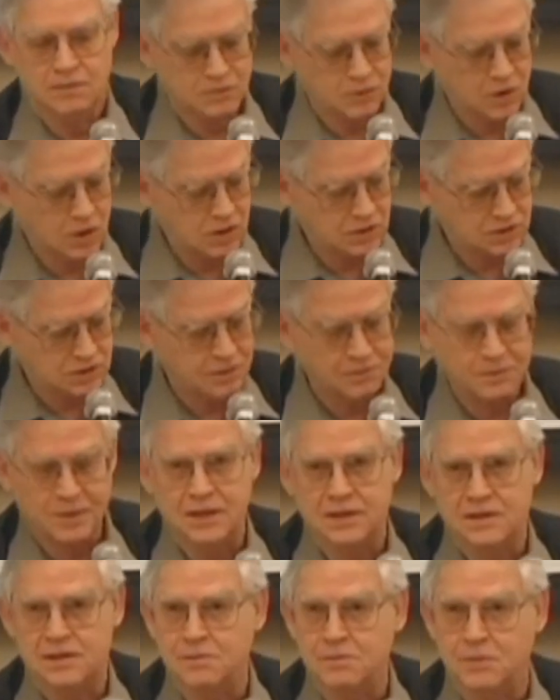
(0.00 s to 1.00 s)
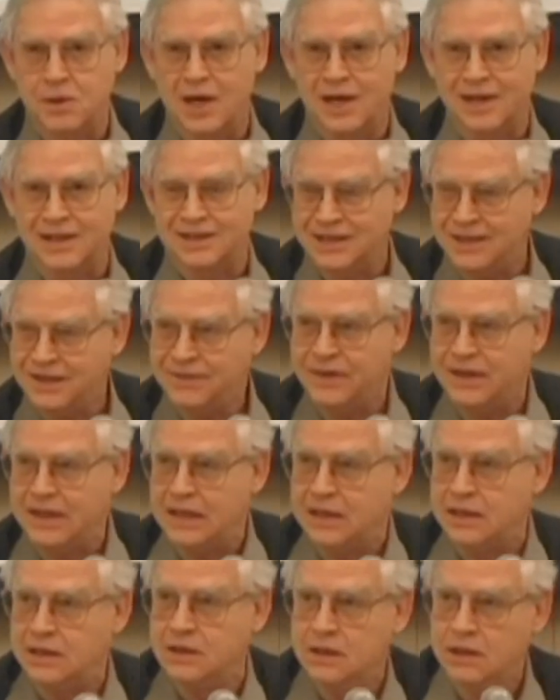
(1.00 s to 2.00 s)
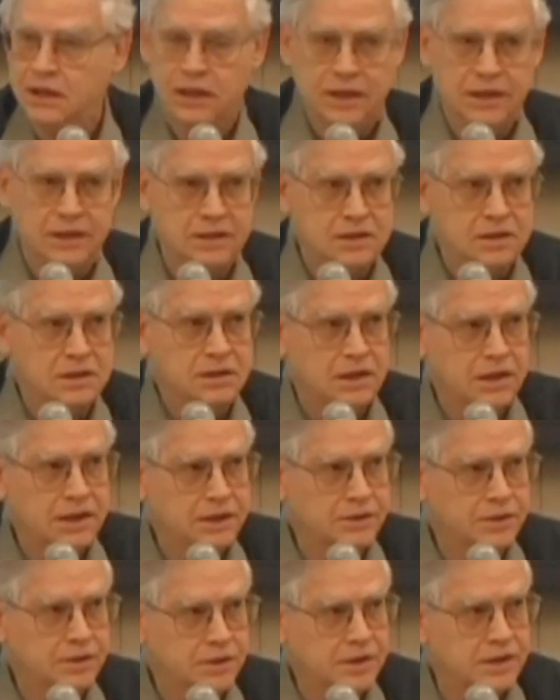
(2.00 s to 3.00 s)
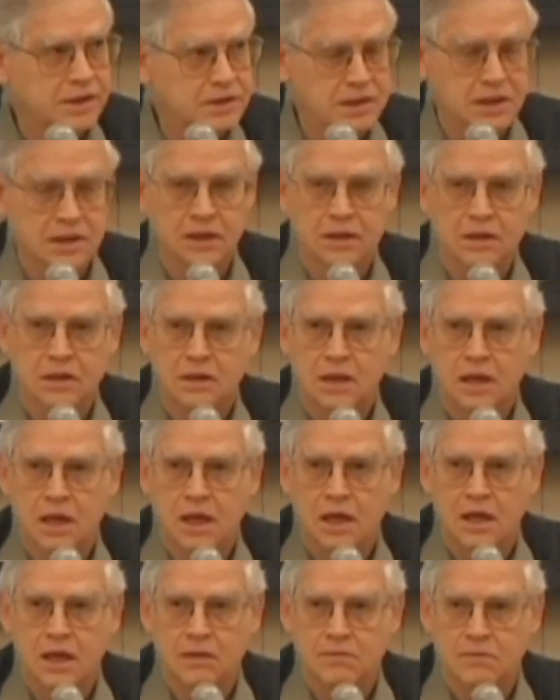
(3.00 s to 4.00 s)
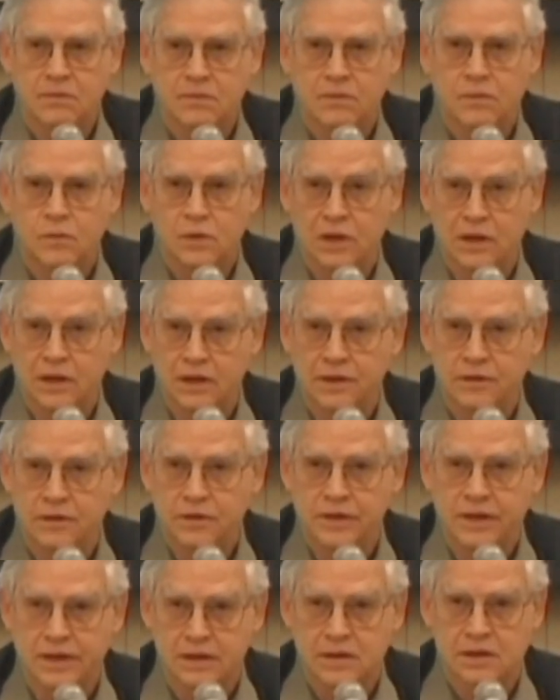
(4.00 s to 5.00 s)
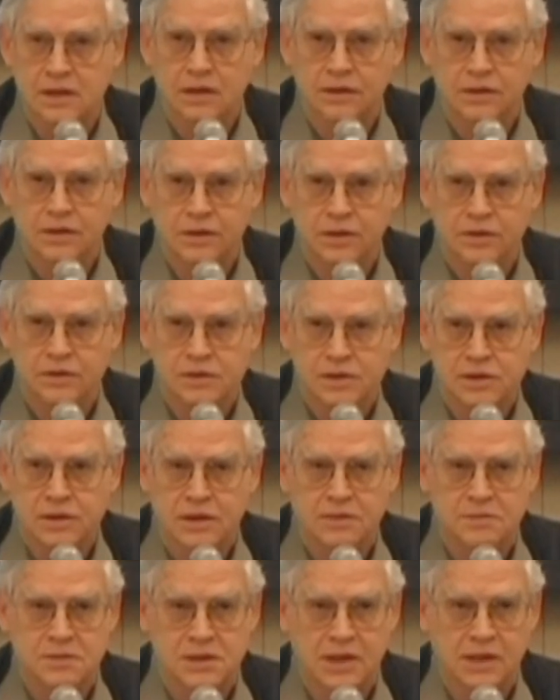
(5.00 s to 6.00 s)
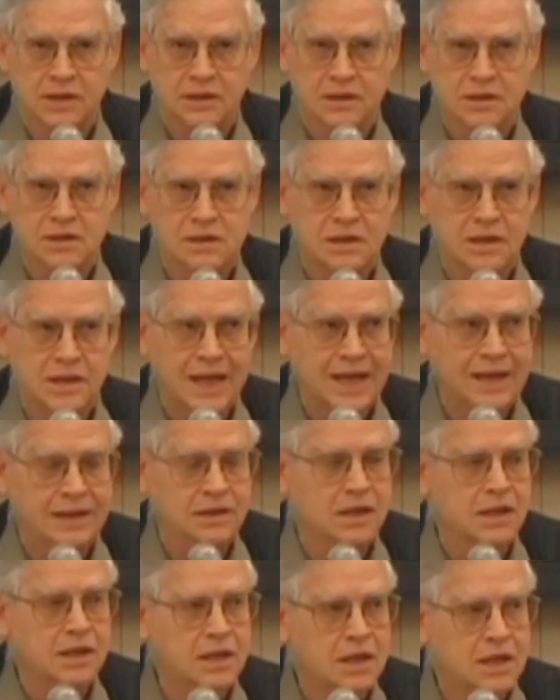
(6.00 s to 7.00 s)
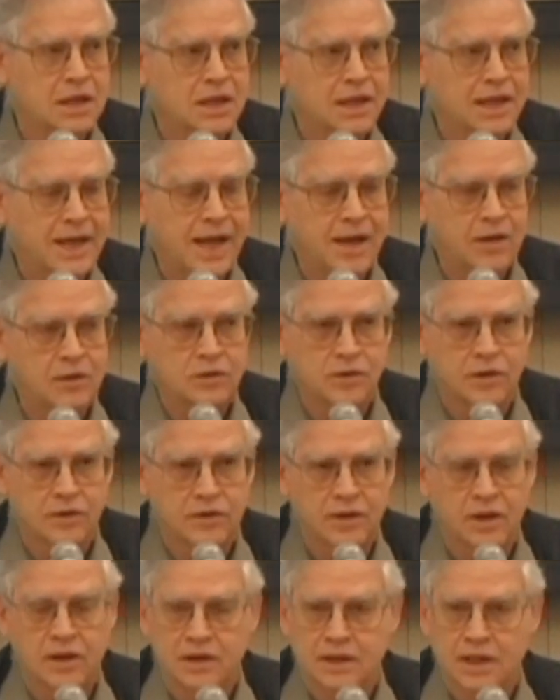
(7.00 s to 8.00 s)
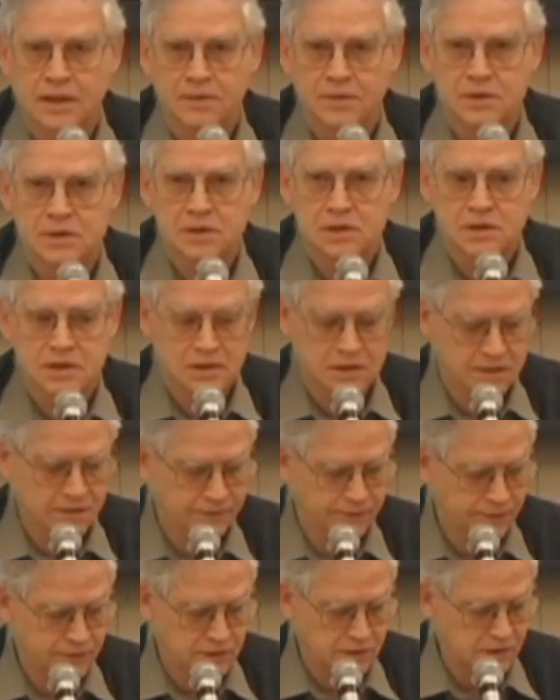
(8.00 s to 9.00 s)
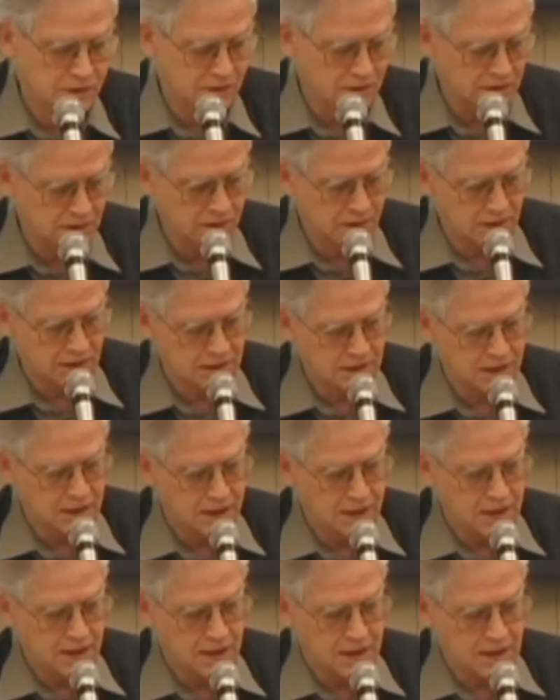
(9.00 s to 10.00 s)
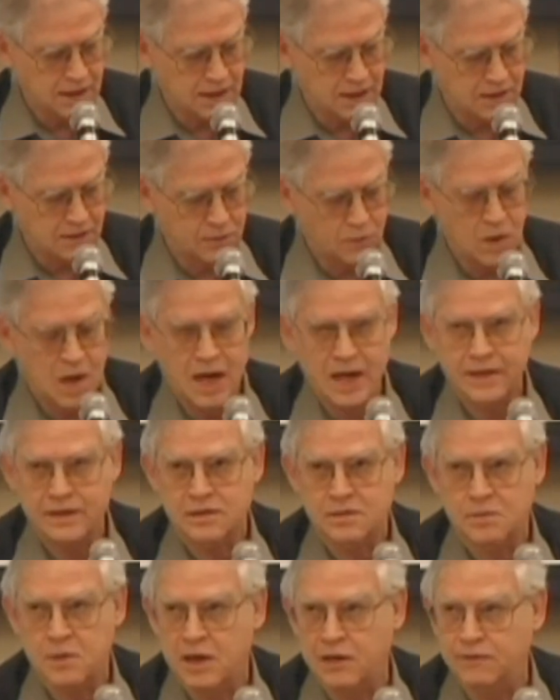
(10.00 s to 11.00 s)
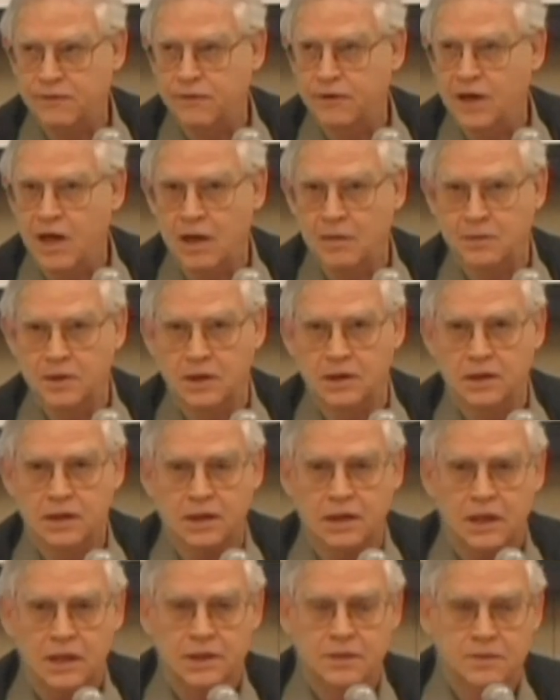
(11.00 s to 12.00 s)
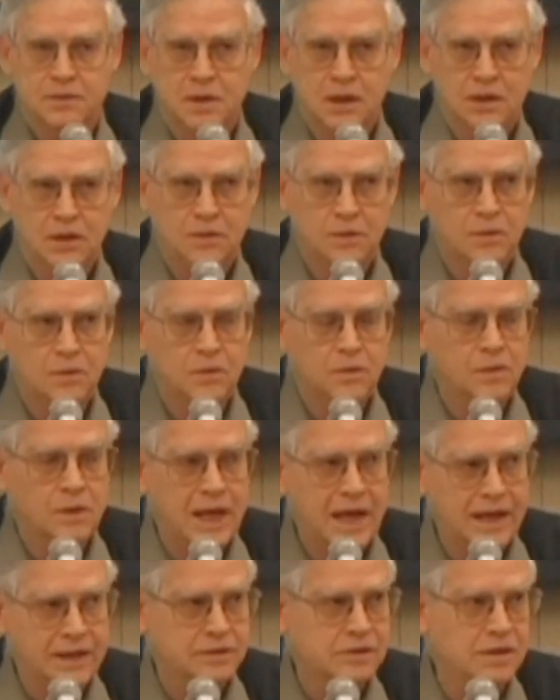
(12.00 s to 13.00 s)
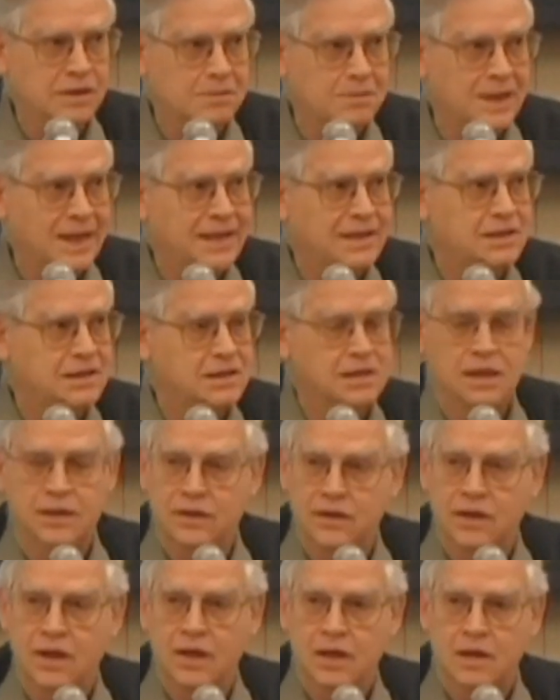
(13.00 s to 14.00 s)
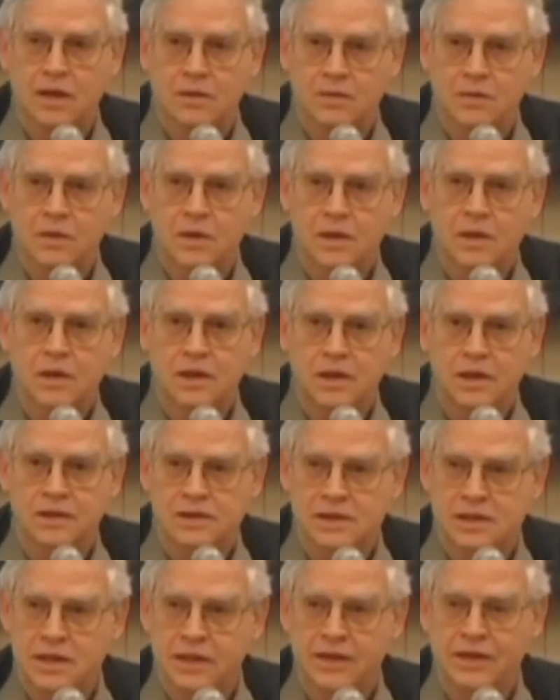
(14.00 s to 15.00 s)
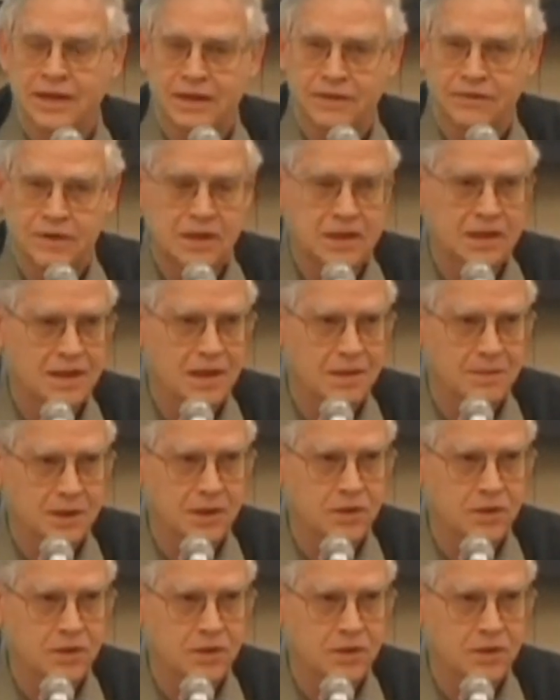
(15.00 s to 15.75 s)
also means that productivity is increasing, will increase under those circumstances. And that Kaldor thought that was a sufficiently widespread phenomenon that he actually based his theory of economic